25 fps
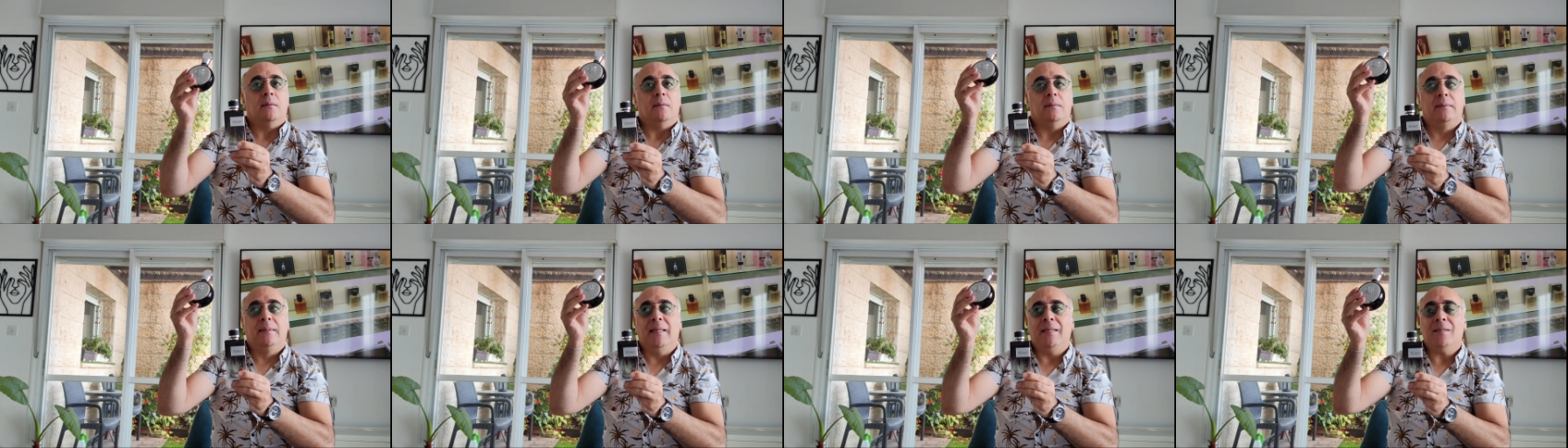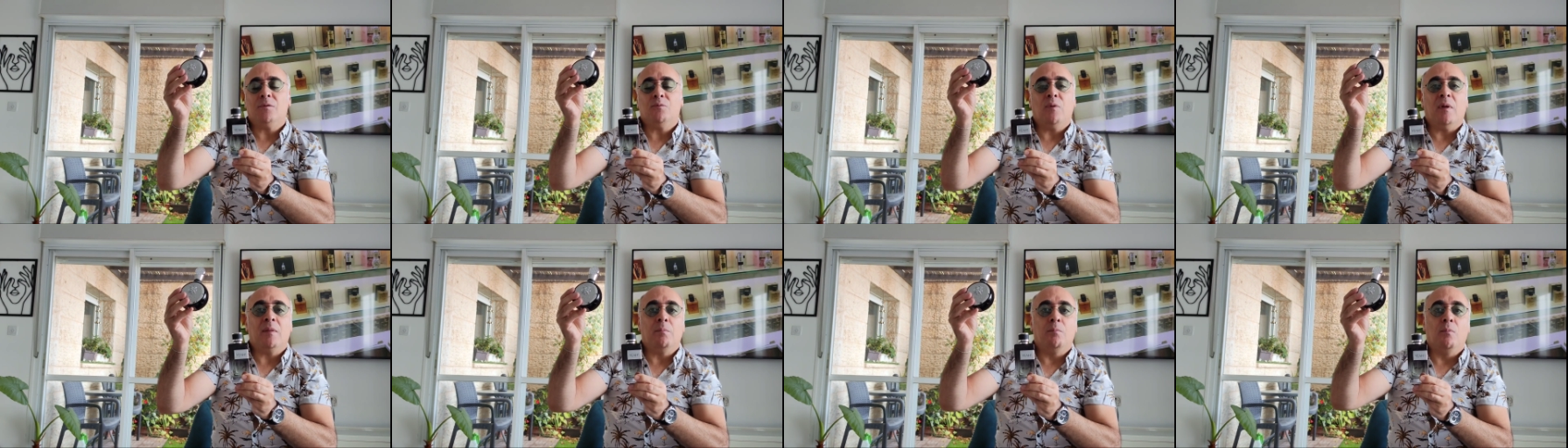
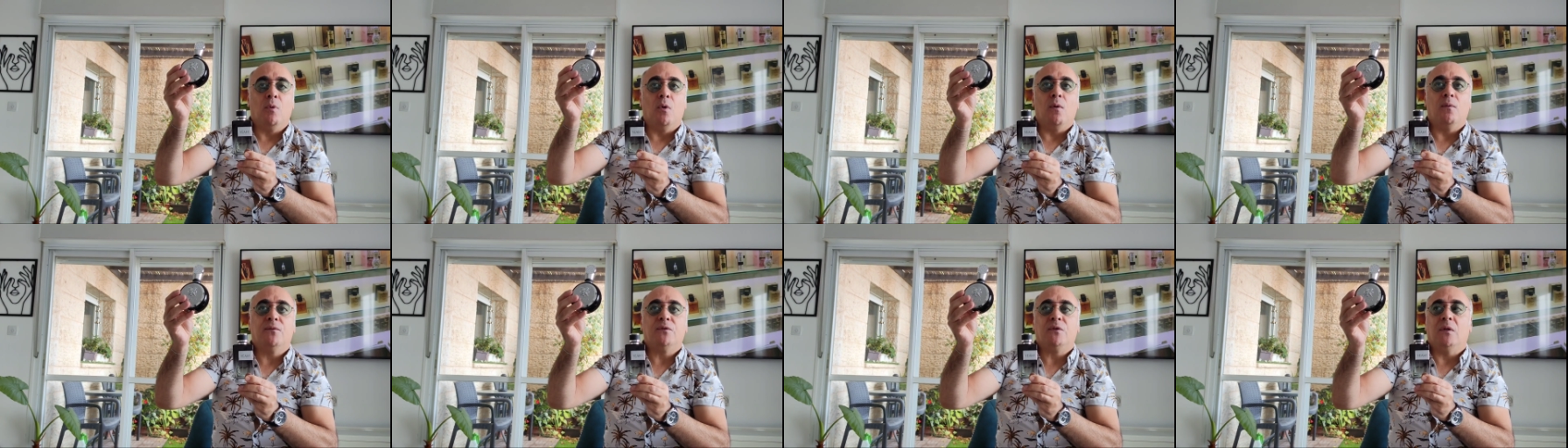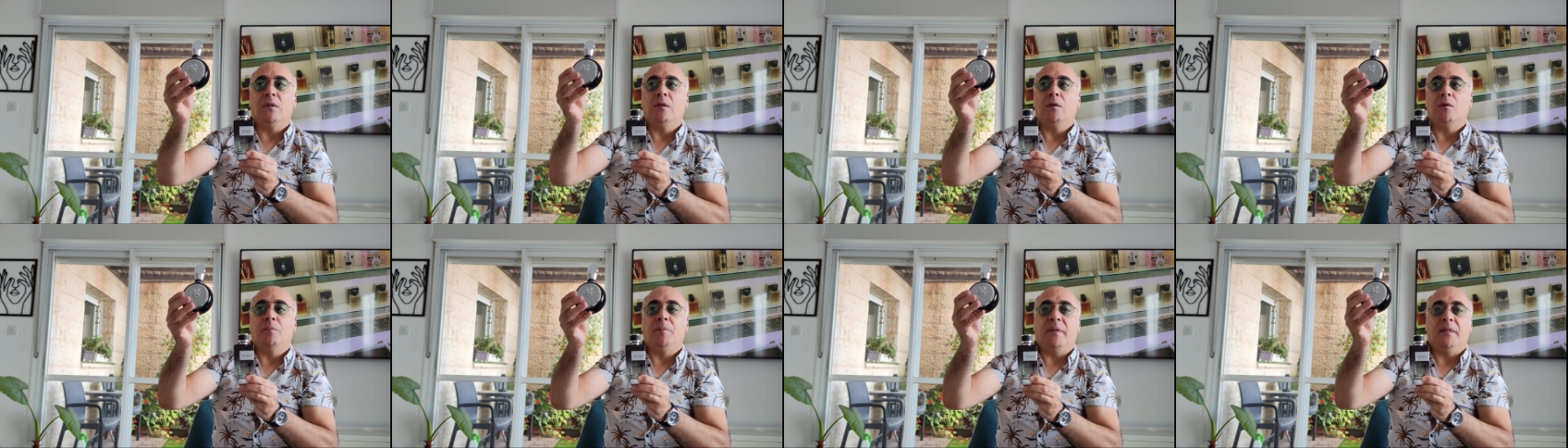morphs a
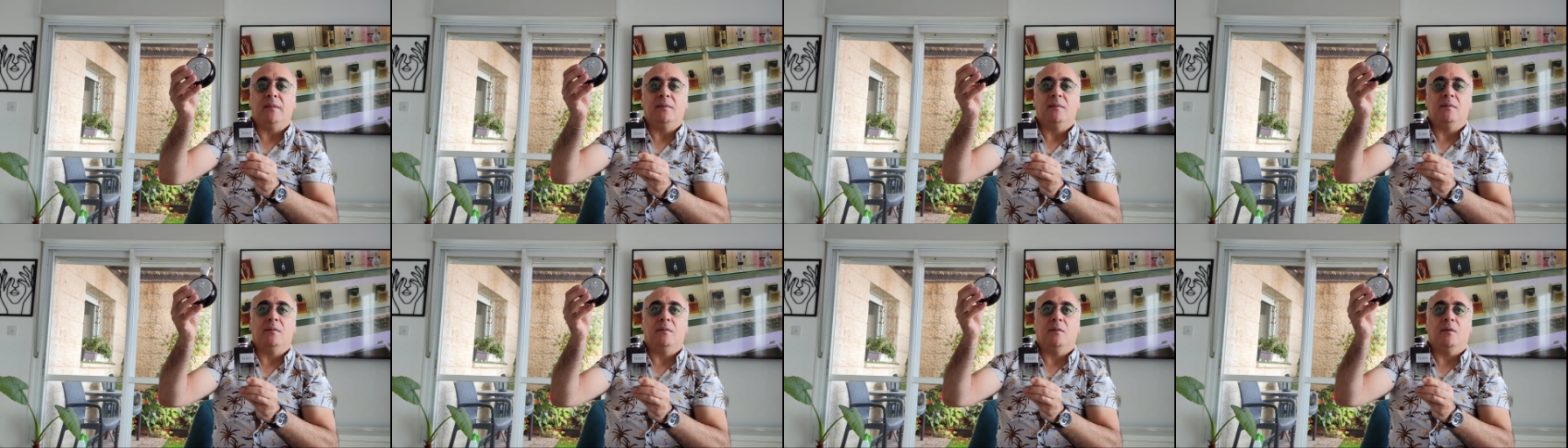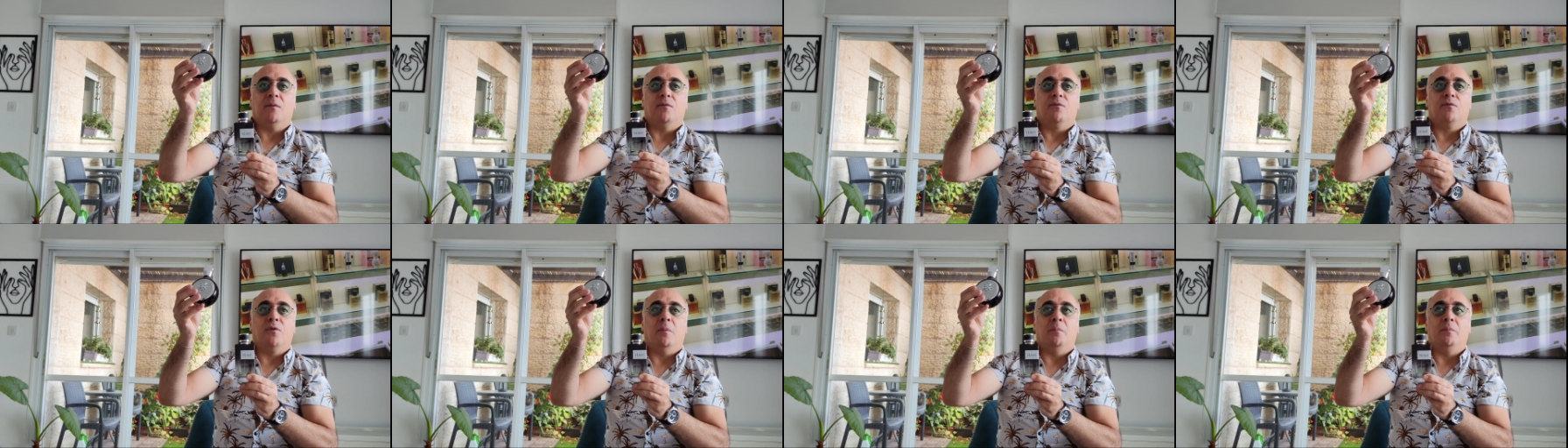little bit
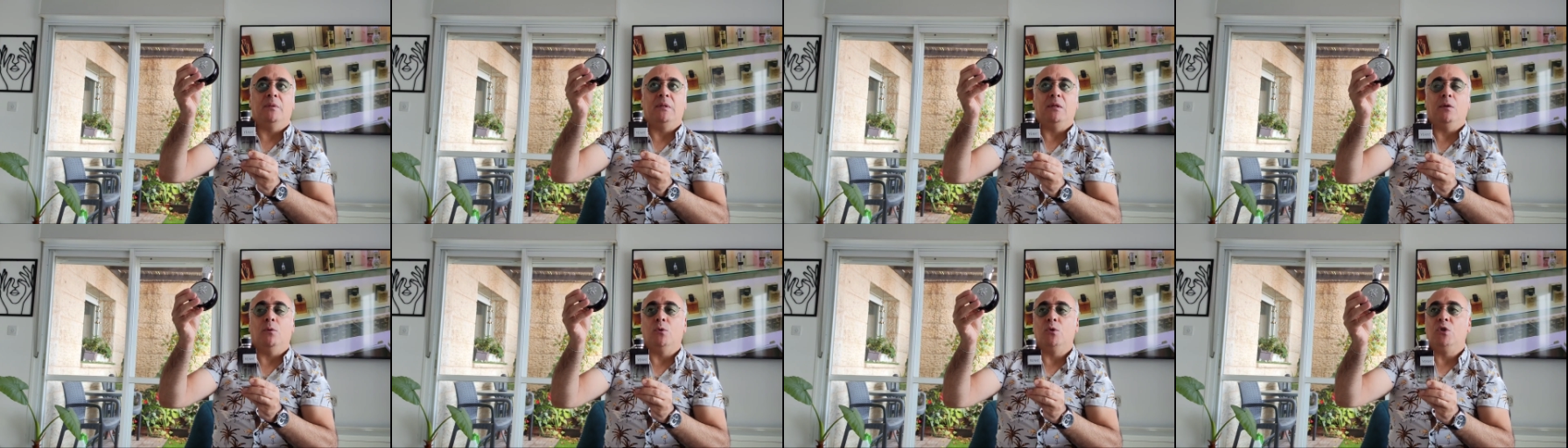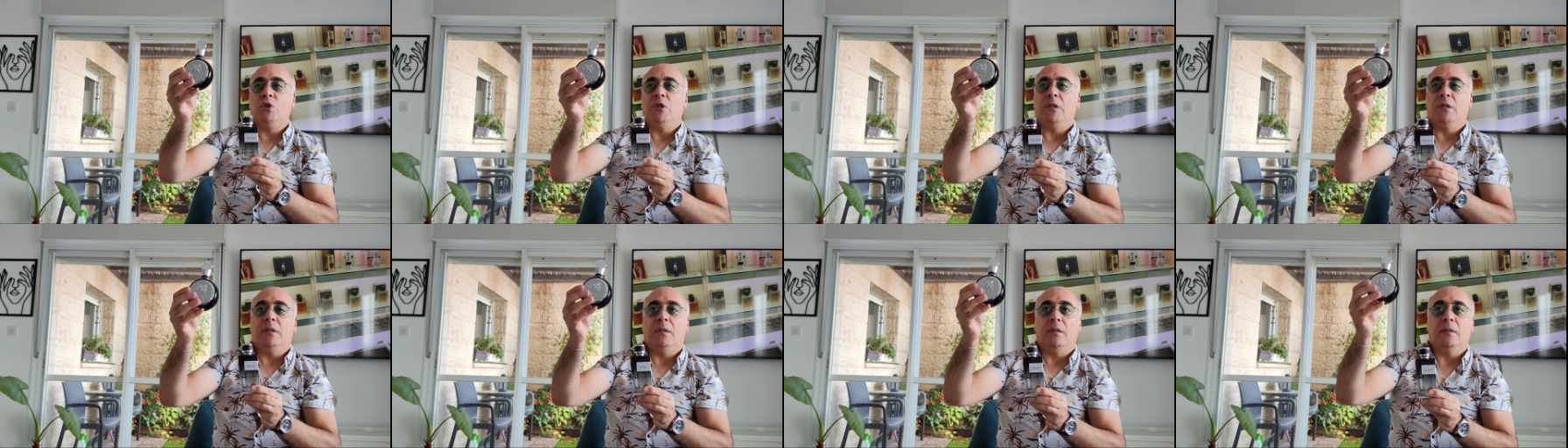from the
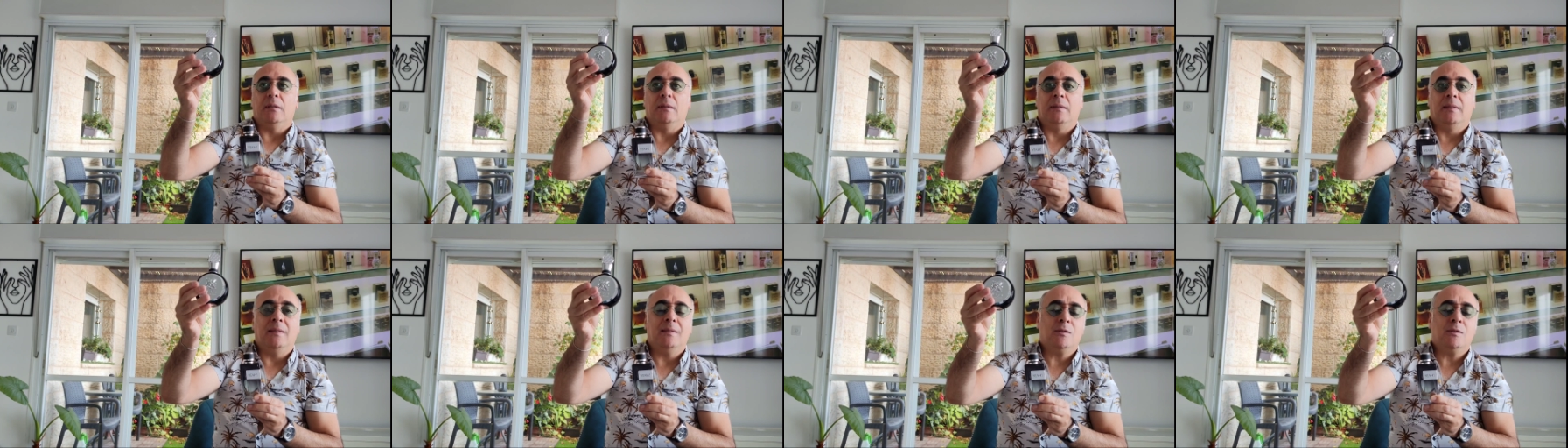OG.